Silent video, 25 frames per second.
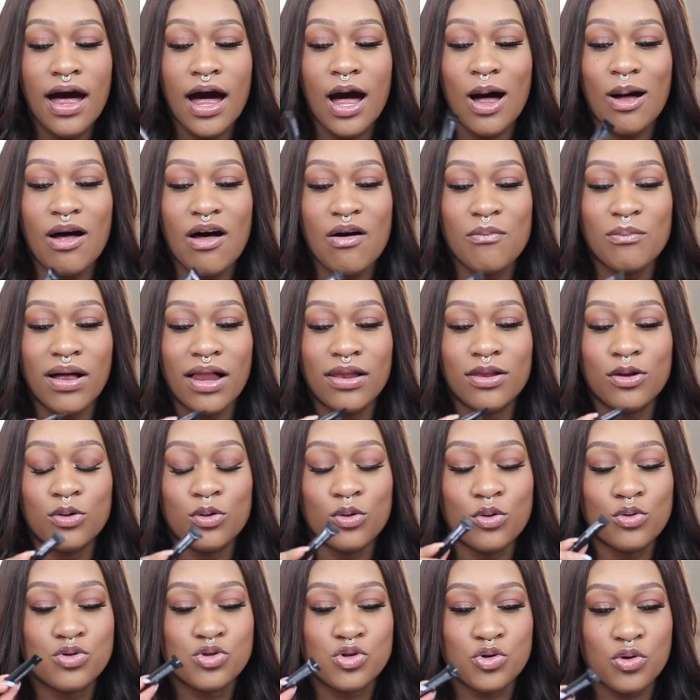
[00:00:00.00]
I'll have my
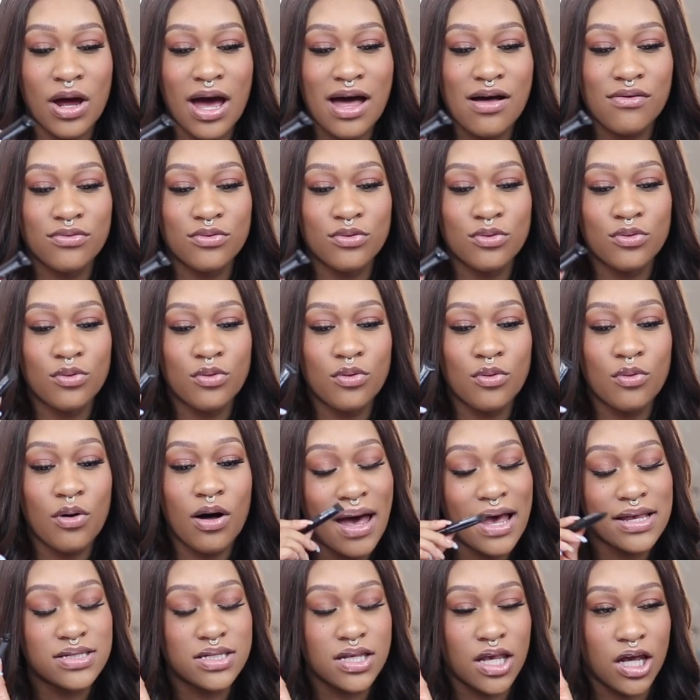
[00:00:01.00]
little travel
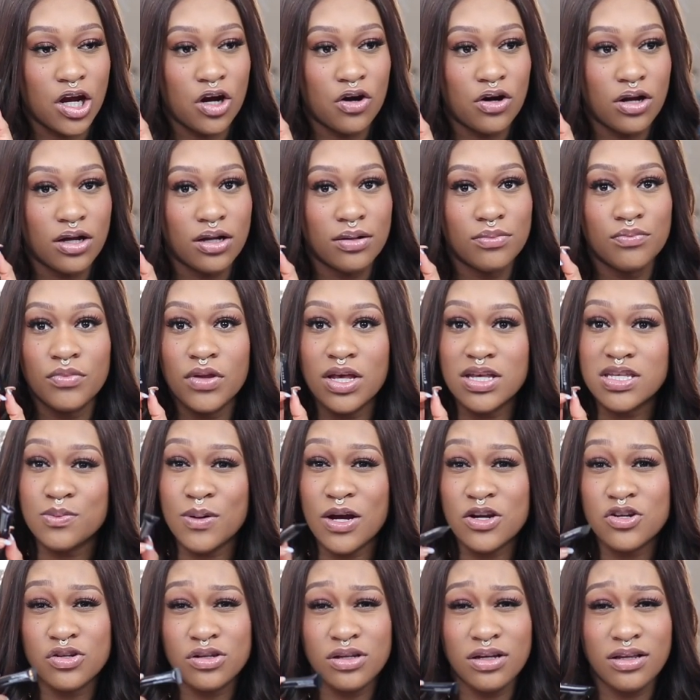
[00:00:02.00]
mascara,
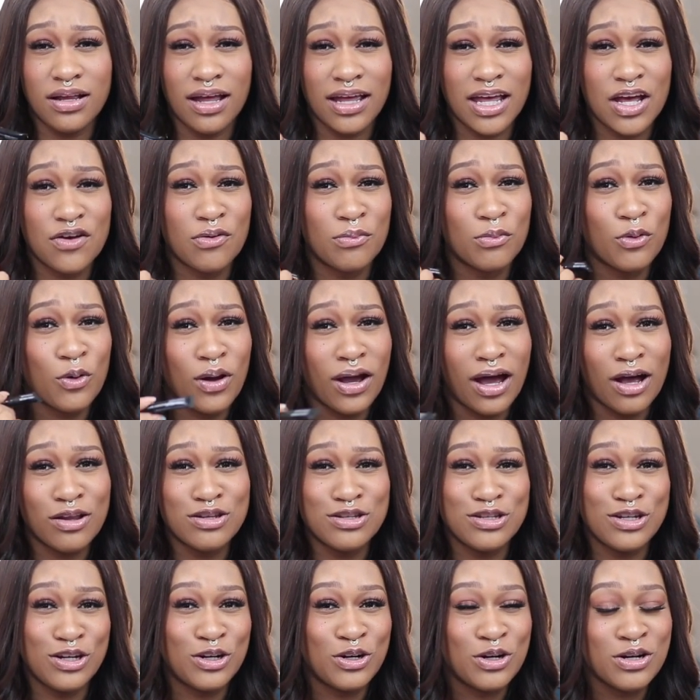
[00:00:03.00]
especially like if I'm going out
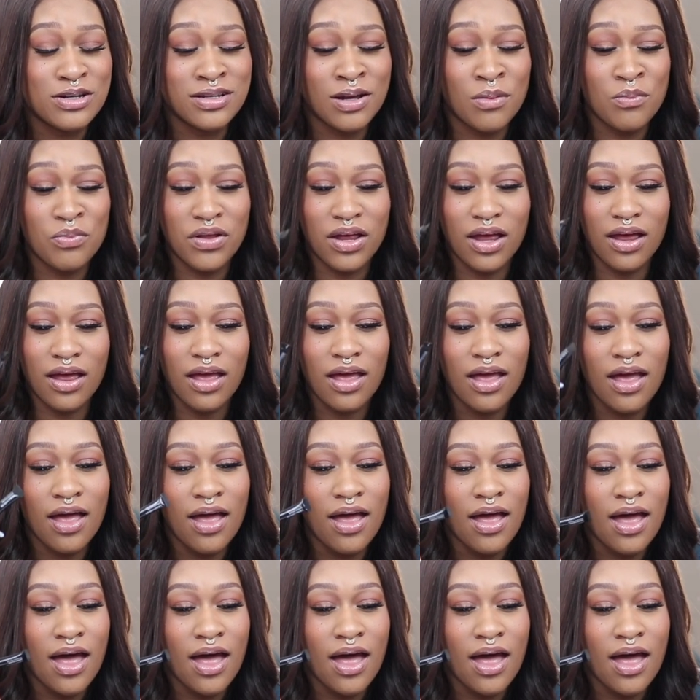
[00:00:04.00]
to dinner or something.